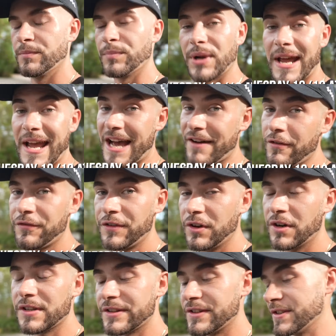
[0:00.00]
But I have a
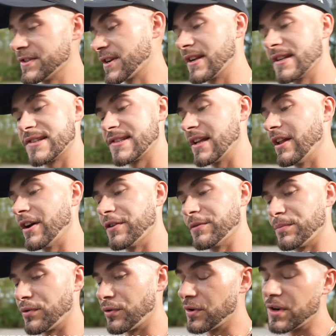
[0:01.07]
feeling that these are gonna sell out
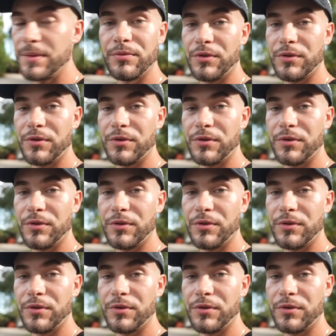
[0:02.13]
pretty